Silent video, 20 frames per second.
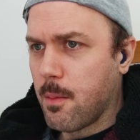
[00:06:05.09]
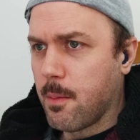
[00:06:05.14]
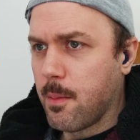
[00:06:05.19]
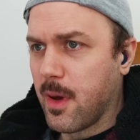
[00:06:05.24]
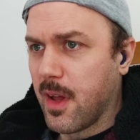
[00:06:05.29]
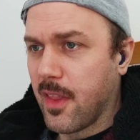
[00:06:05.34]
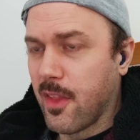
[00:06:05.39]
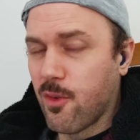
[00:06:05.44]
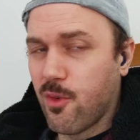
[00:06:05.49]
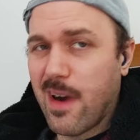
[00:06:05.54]

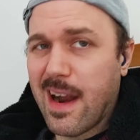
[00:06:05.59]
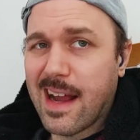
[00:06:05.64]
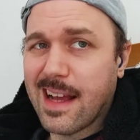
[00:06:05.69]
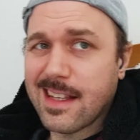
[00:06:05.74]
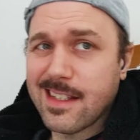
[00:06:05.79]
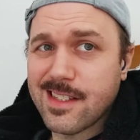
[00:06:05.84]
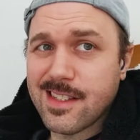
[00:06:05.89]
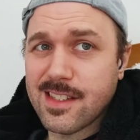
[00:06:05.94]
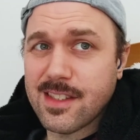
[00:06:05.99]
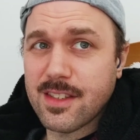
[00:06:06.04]
but the
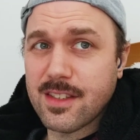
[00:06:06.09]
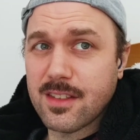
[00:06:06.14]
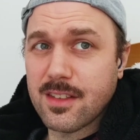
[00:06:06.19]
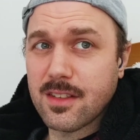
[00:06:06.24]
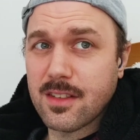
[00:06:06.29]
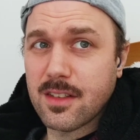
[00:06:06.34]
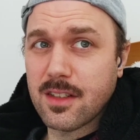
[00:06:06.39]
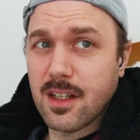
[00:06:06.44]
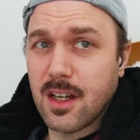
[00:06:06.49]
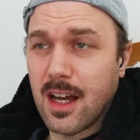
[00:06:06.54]
rest,
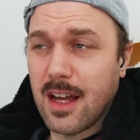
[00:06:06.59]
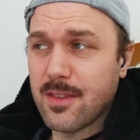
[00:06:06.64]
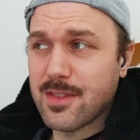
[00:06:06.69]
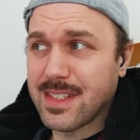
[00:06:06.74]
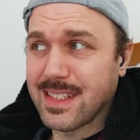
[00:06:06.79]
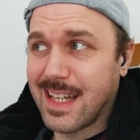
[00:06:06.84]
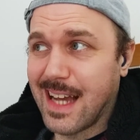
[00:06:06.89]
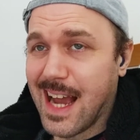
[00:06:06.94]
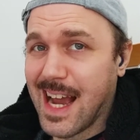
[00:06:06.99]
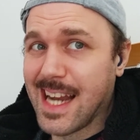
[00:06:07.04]
I haven't
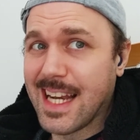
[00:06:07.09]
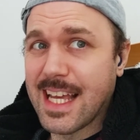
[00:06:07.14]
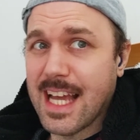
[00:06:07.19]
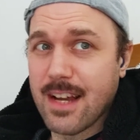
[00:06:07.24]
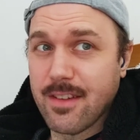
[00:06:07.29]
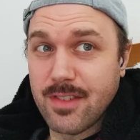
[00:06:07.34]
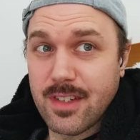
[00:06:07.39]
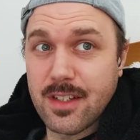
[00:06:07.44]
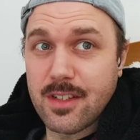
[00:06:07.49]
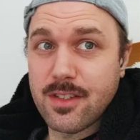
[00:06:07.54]
seen any
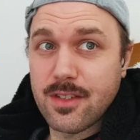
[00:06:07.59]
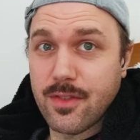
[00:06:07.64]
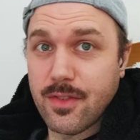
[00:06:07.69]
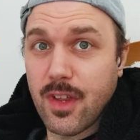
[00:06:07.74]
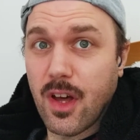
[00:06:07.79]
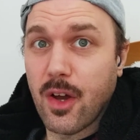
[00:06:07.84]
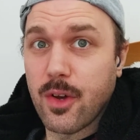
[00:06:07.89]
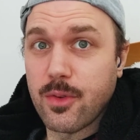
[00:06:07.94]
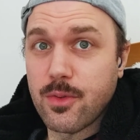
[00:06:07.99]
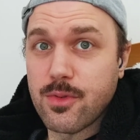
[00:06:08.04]
evidence of
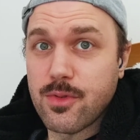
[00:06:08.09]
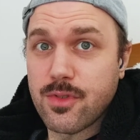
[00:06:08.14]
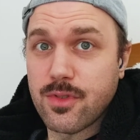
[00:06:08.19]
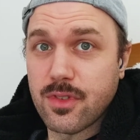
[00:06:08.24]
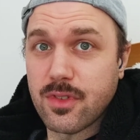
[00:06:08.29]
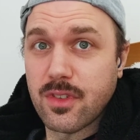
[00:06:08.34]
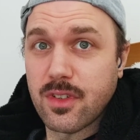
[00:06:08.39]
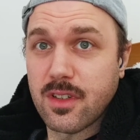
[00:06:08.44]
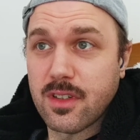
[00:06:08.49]
those